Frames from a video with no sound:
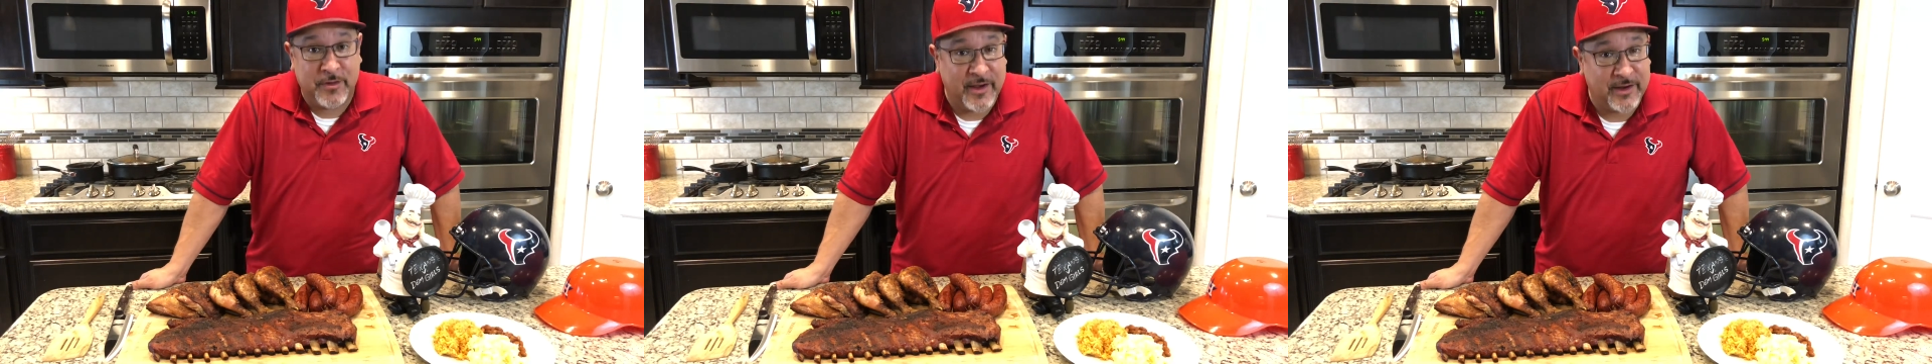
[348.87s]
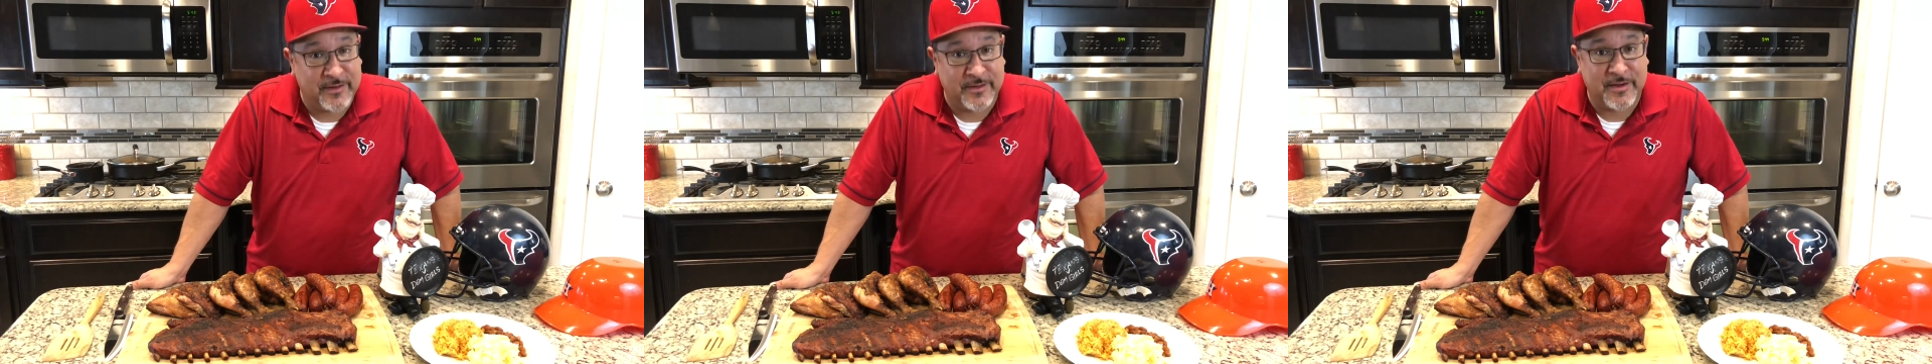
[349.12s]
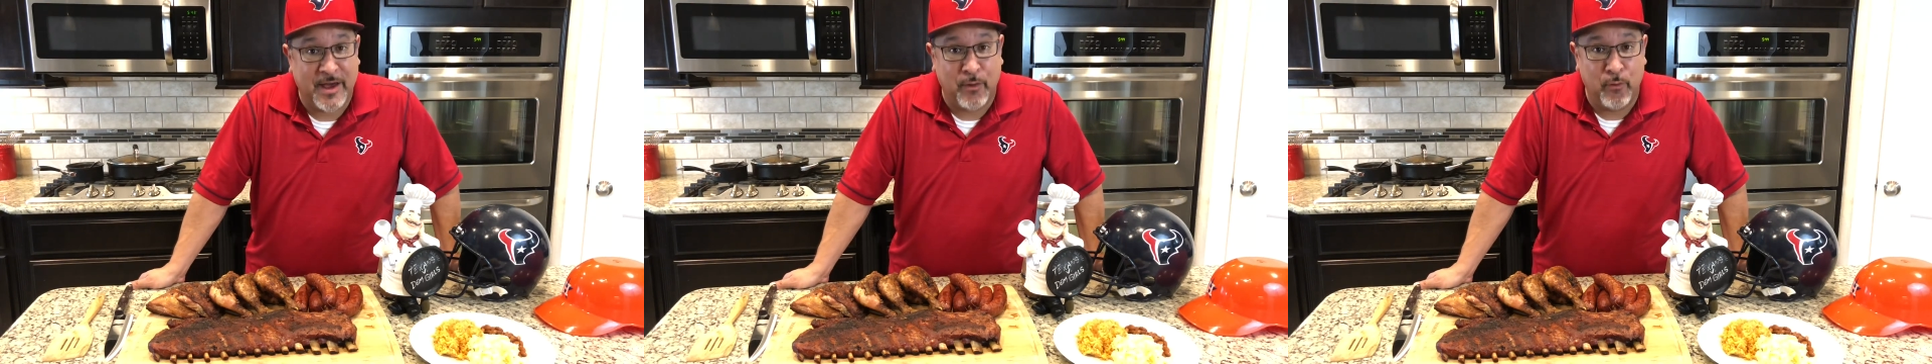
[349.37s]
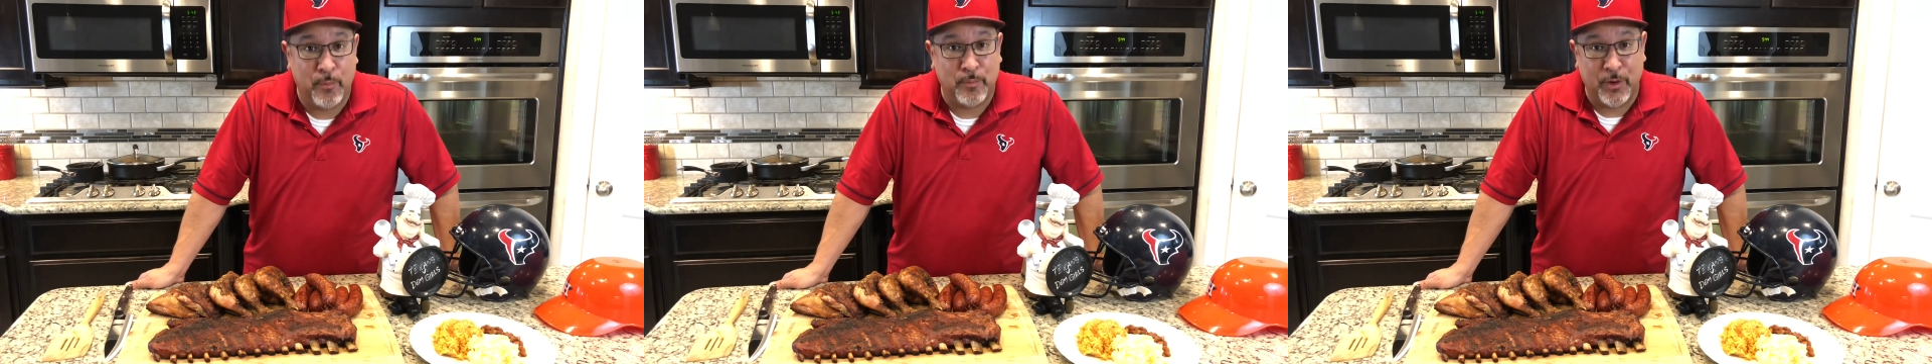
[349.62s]
Texans
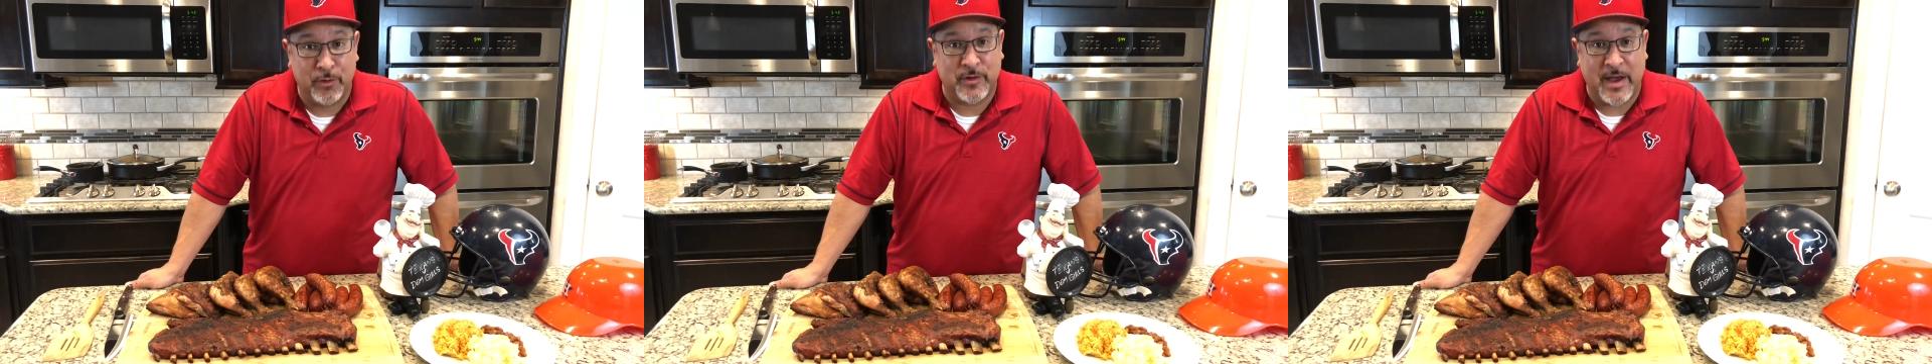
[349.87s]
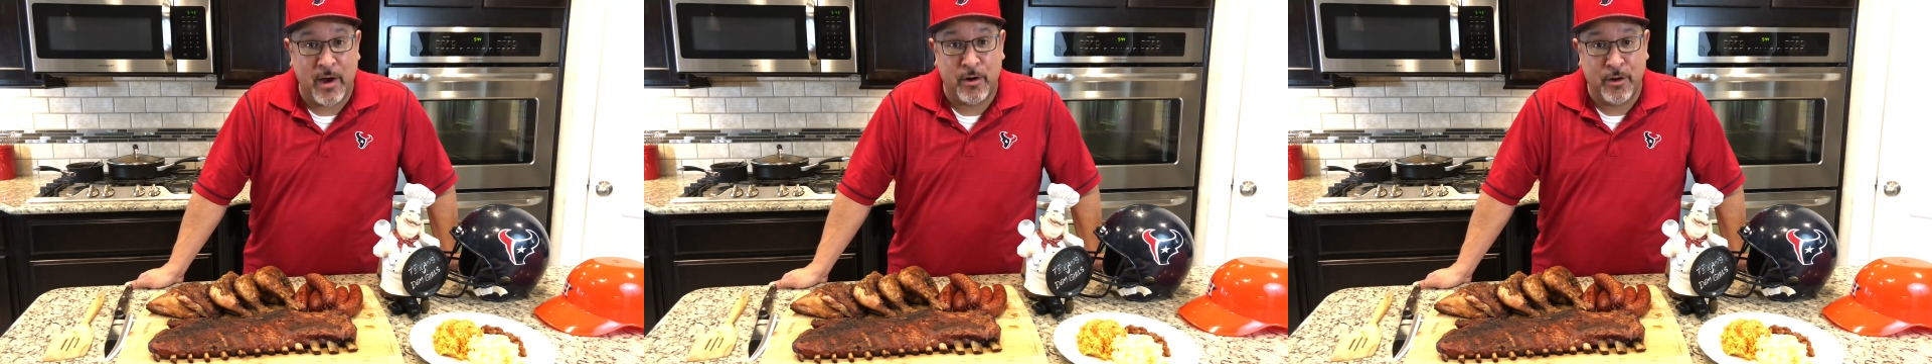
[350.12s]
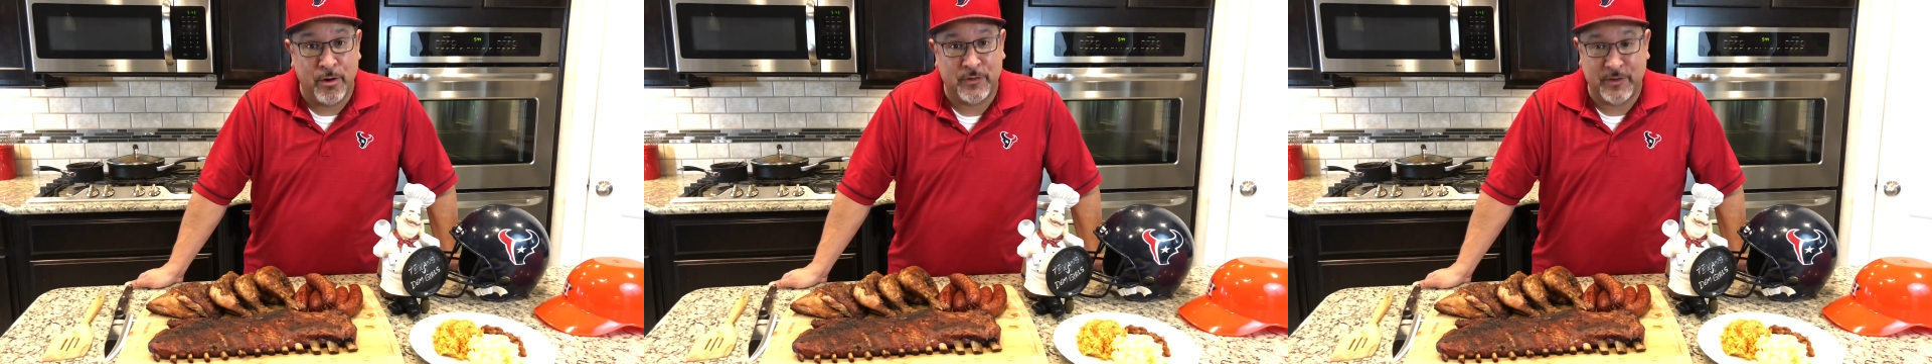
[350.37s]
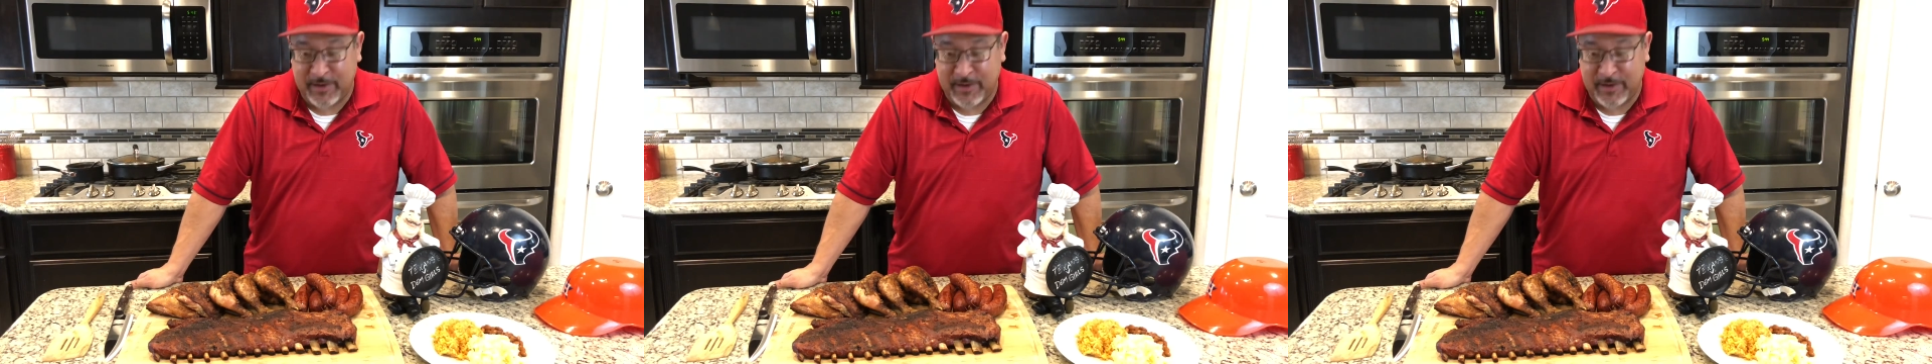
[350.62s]
gotta whoop those cowgirls